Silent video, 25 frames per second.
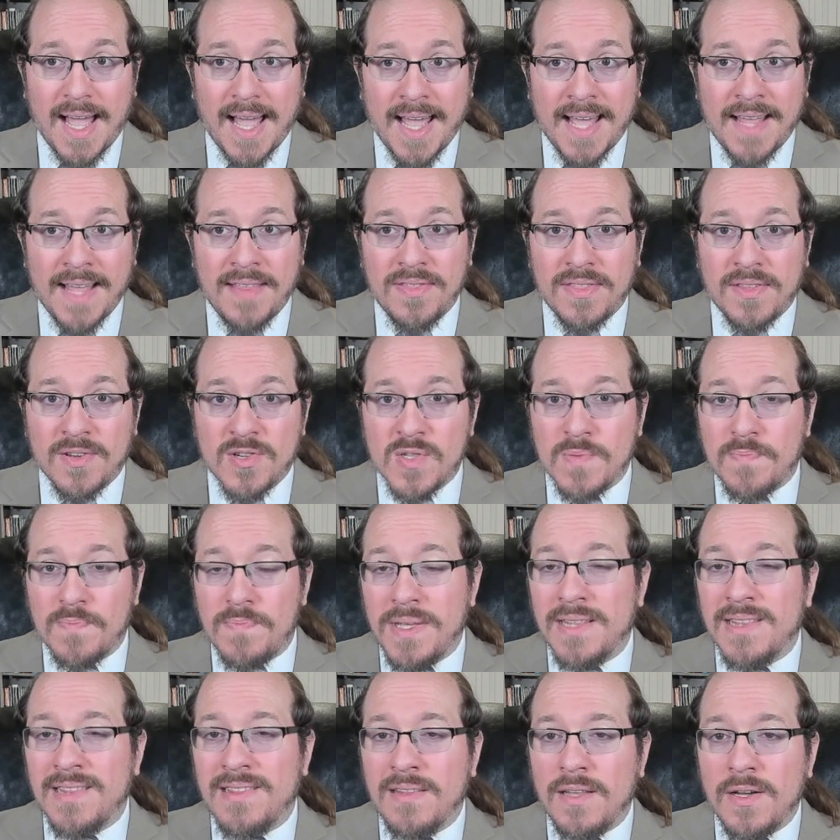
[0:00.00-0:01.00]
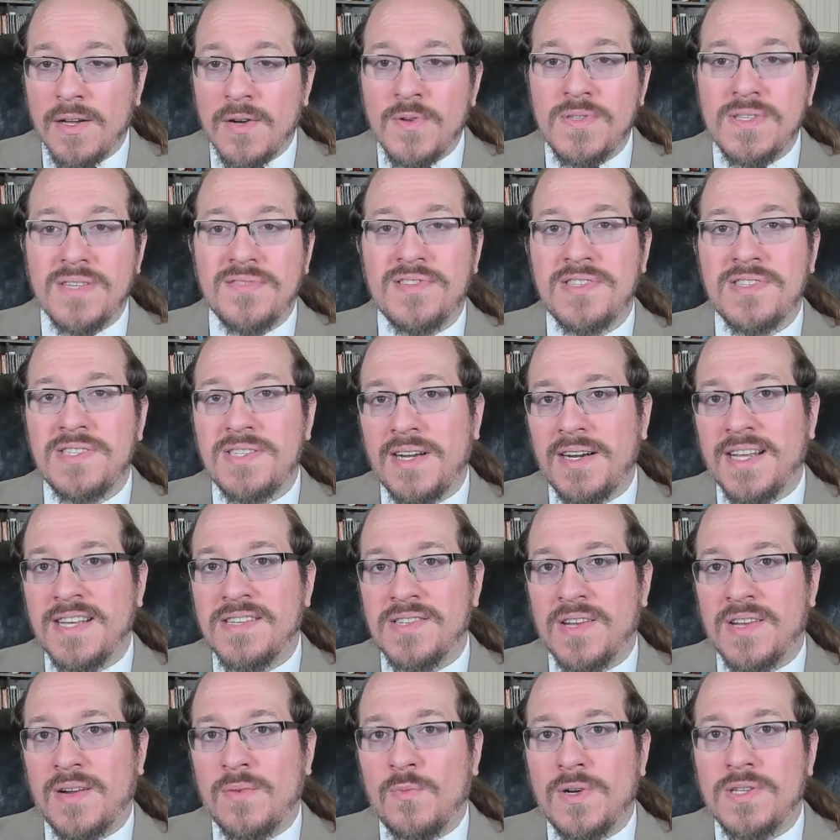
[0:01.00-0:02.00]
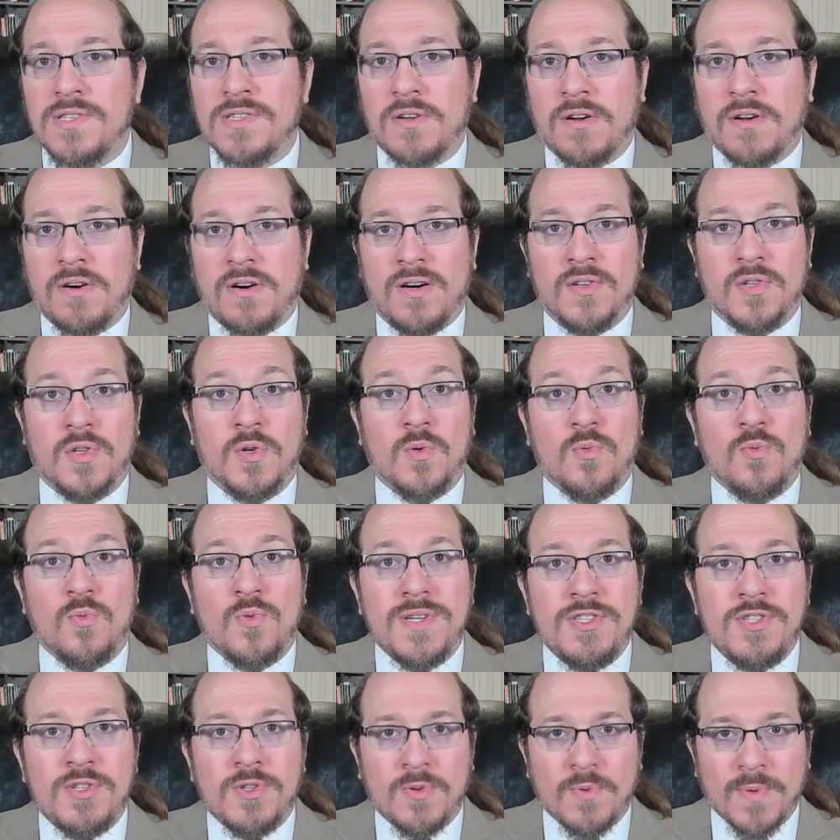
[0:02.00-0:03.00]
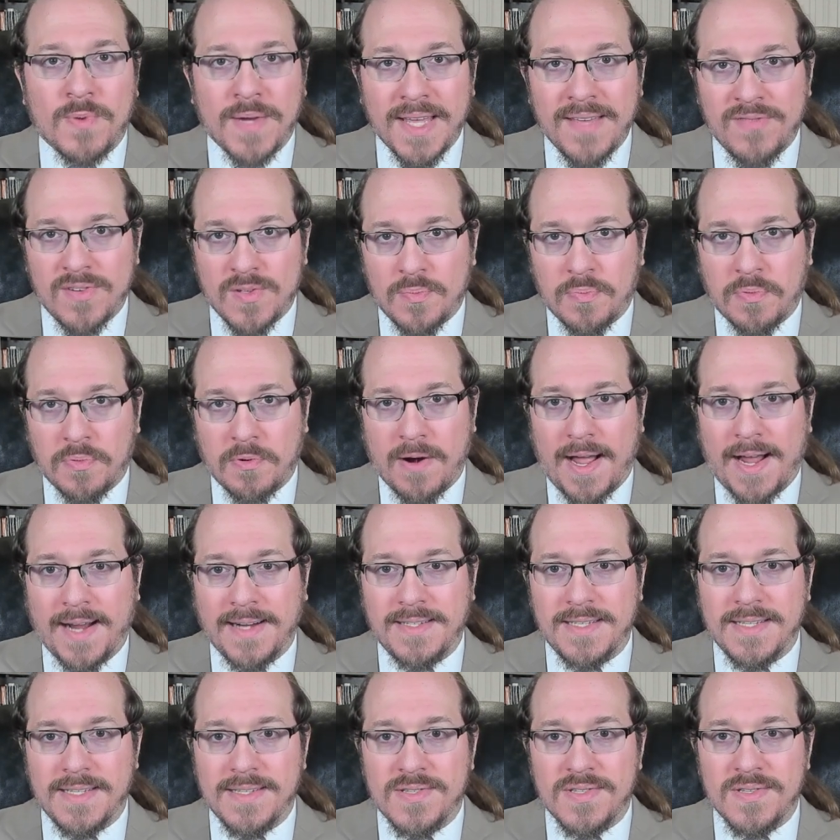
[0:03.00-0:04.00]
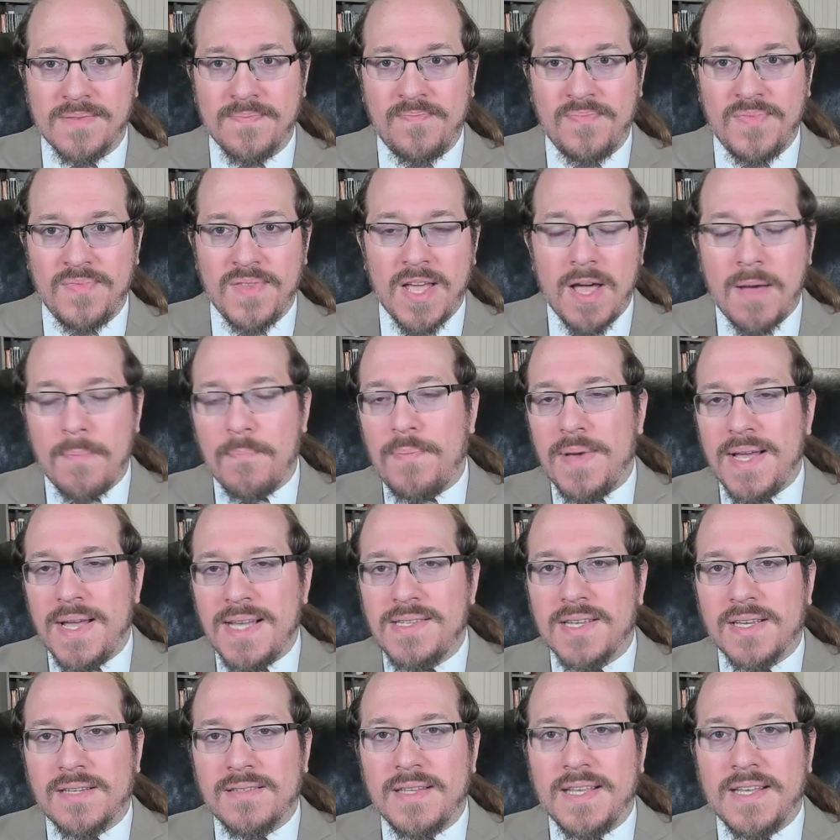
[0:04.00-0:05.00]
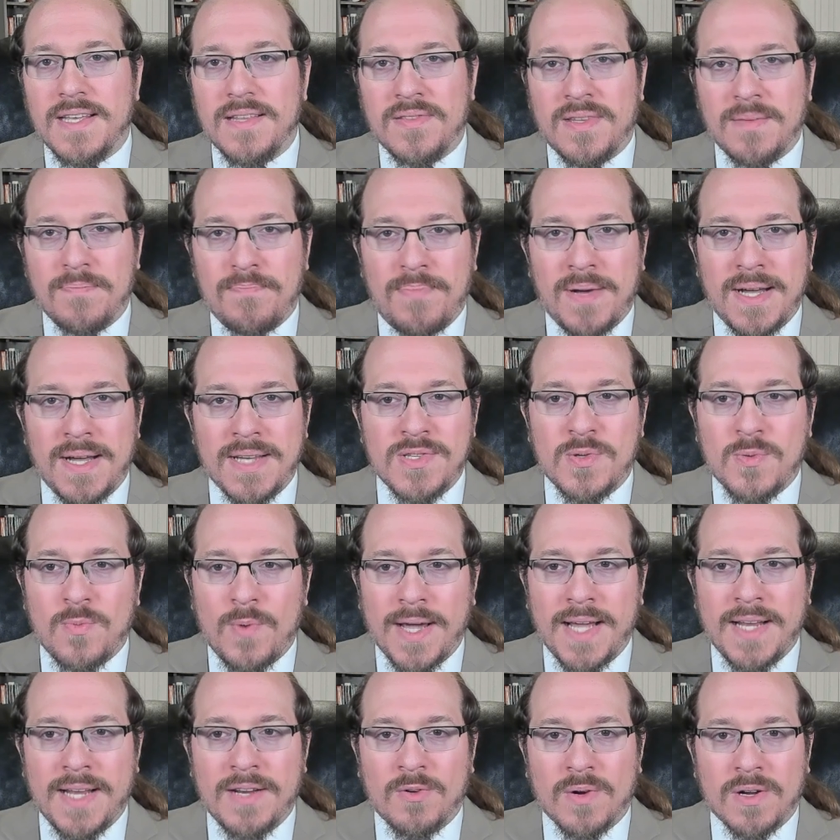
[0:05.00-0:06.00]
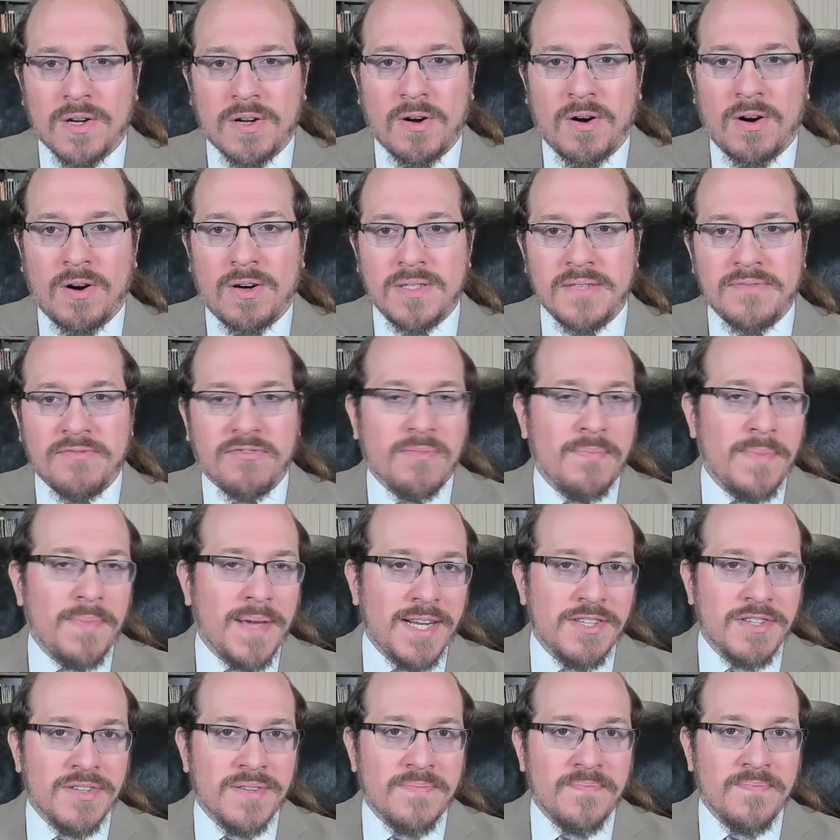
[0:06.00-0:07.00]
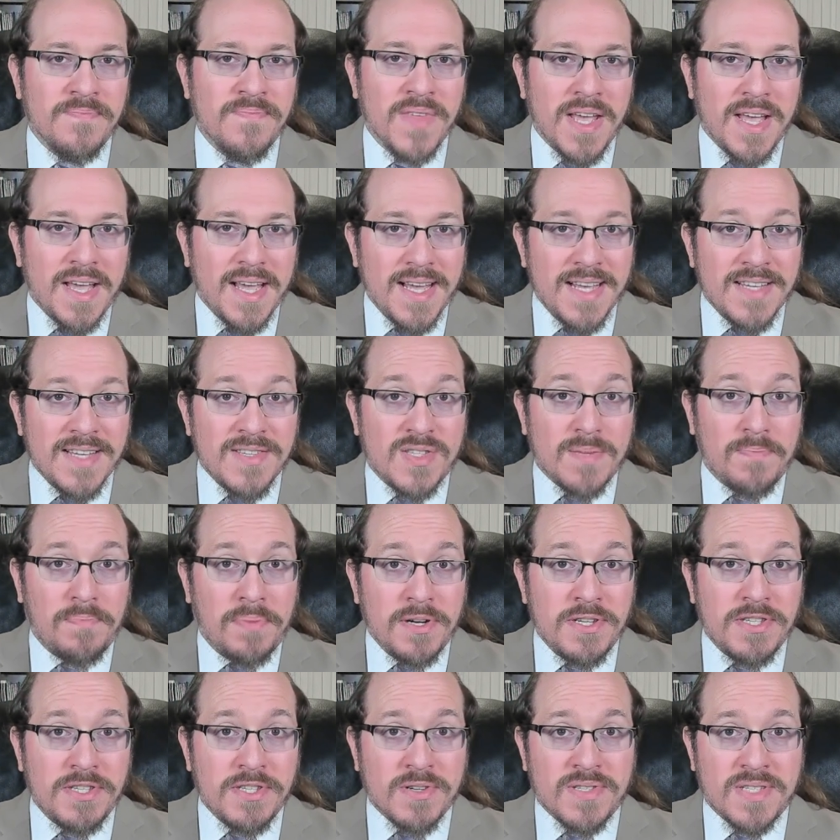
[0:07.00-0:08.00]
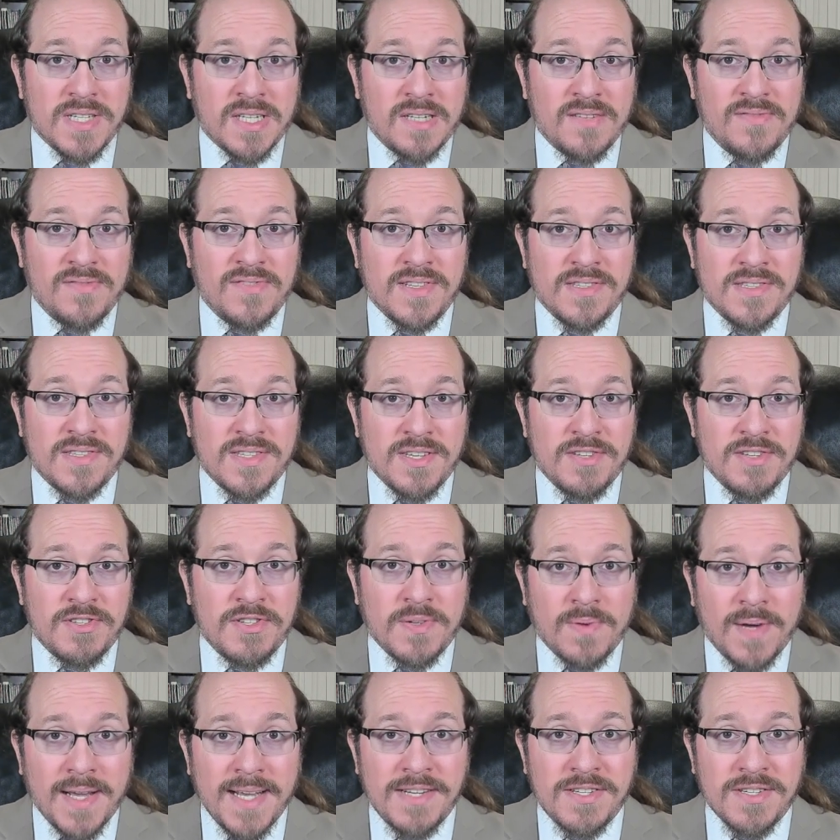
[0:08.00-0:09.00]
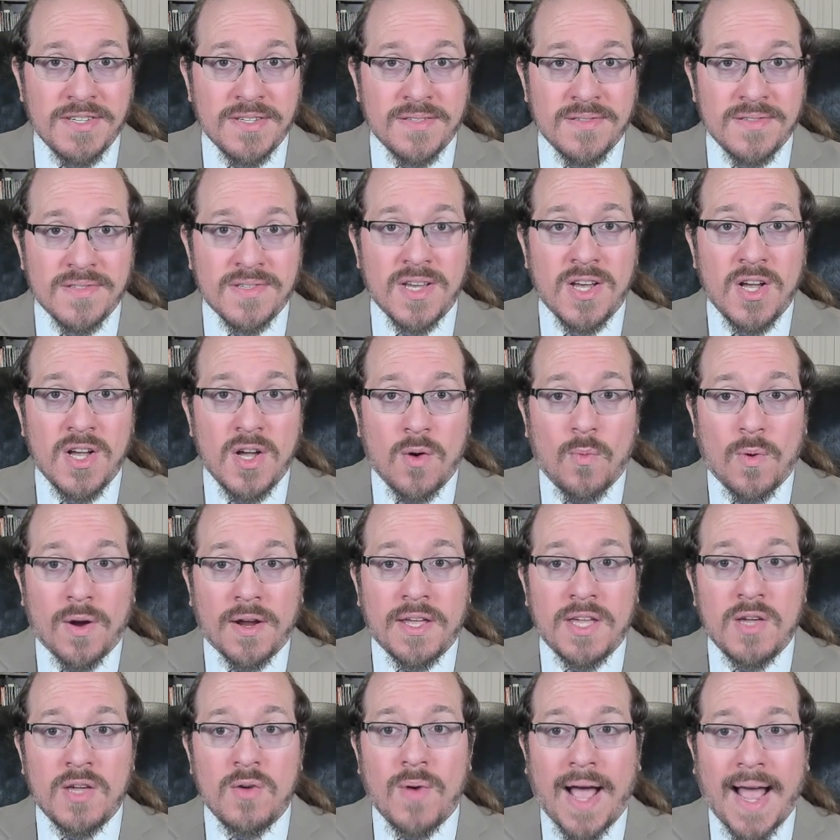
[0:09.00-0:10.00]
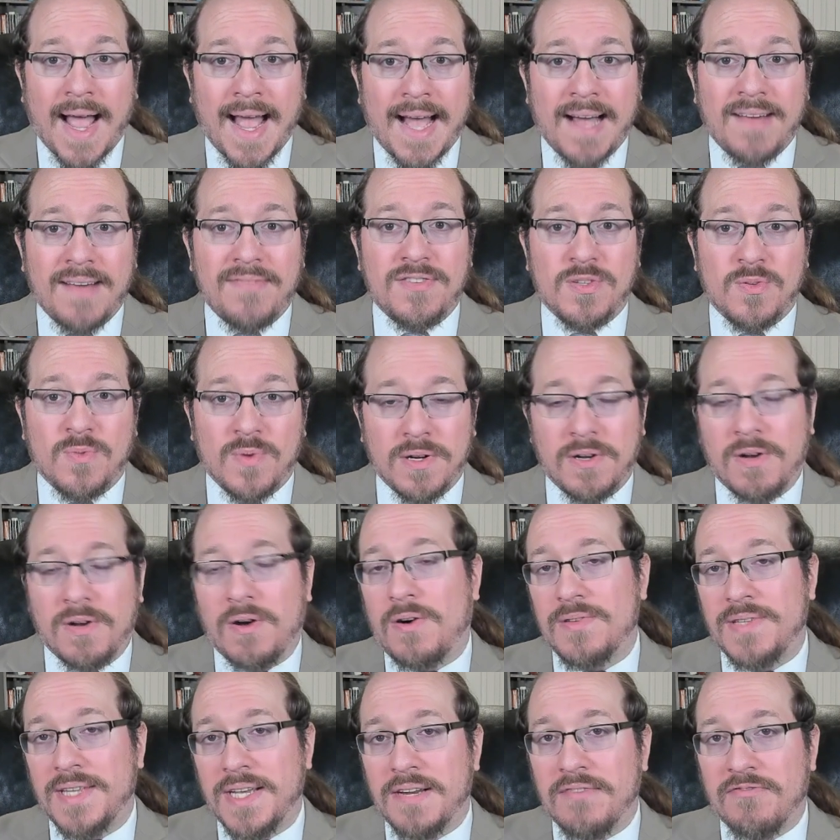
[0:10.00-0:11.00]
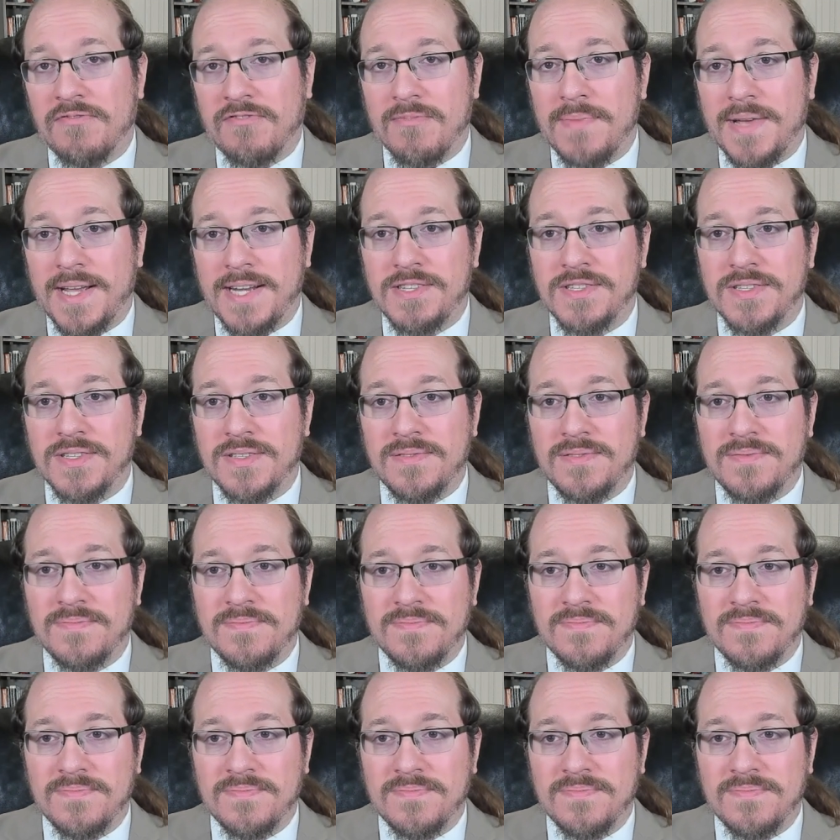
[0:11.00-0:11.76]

And there's been loads of studies on what's called retrieval practice. Basically, the best way to recall information is to put yourself in situations where you have to recall the information.